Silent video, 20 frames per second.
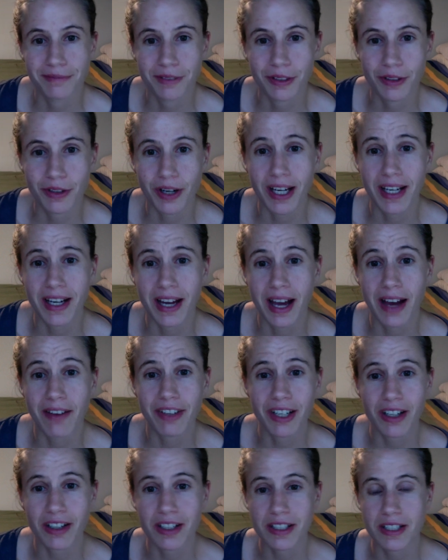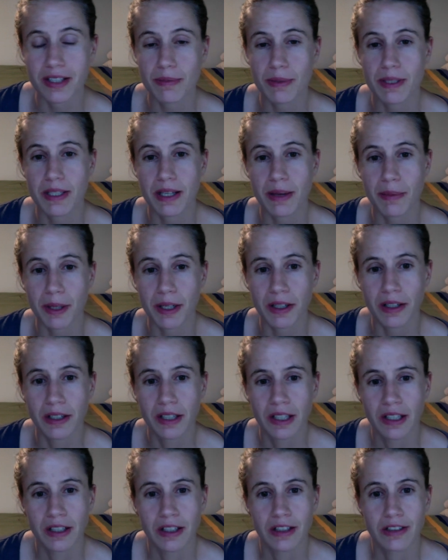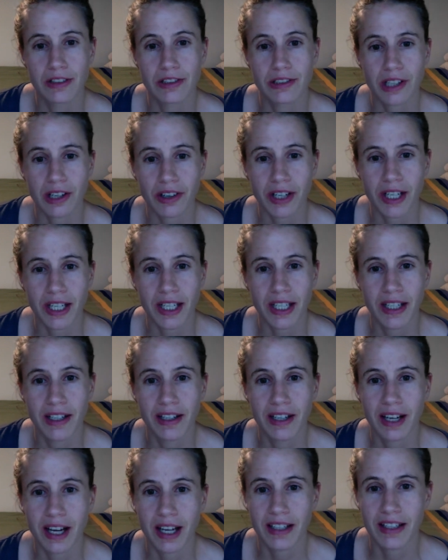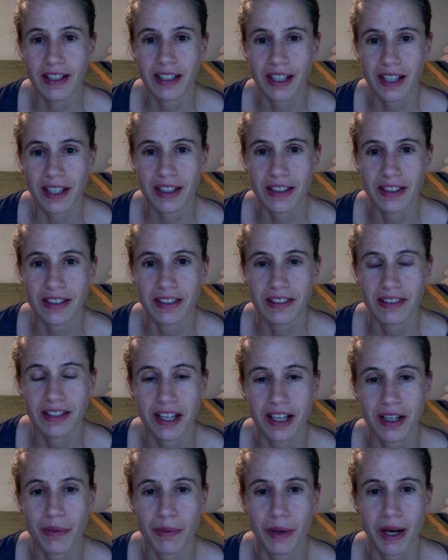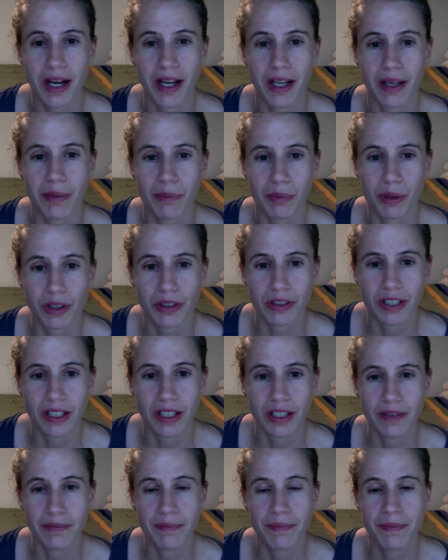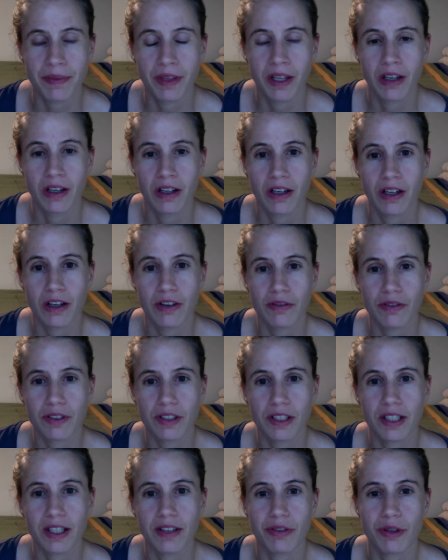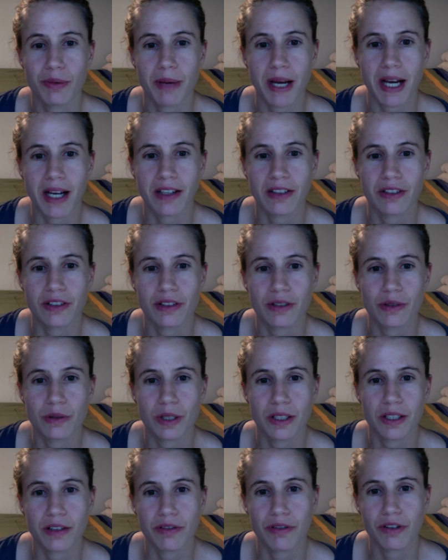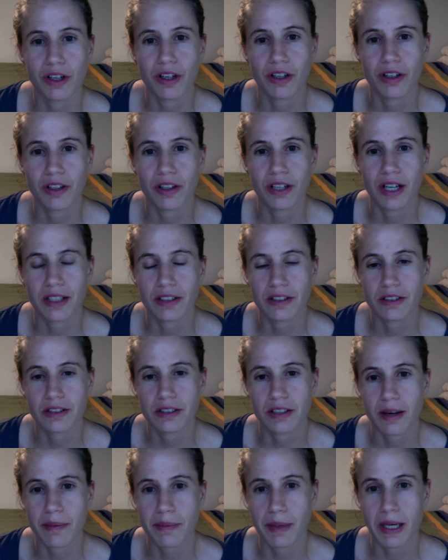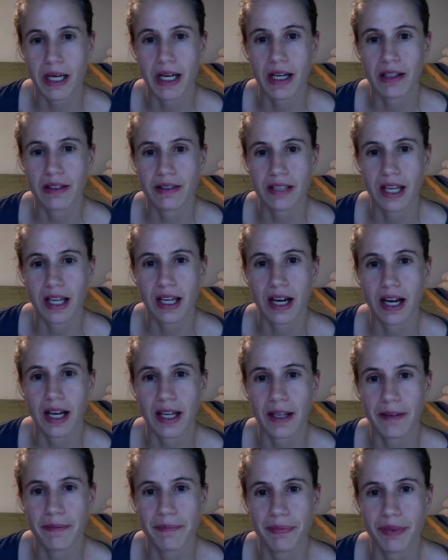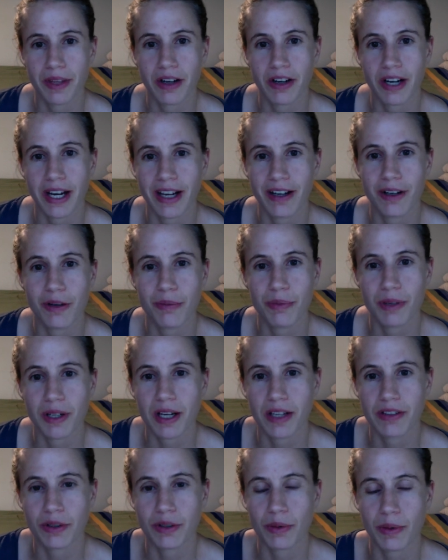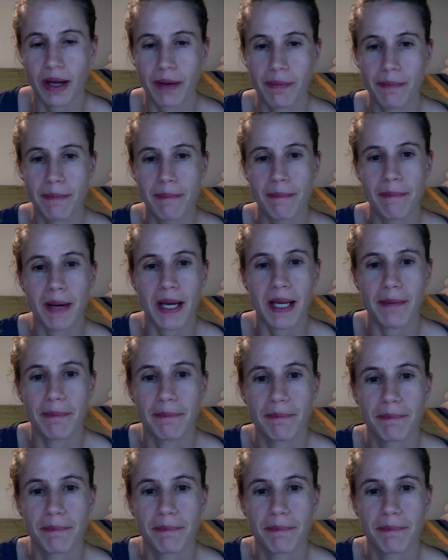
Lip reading: Great. Have an awesome summer. Sorry I didn't get to say goodbye in person. Hopefully, if we're back in school in the fall, you guys will stop by and say hi. All right. Hope you guys are well. Bye.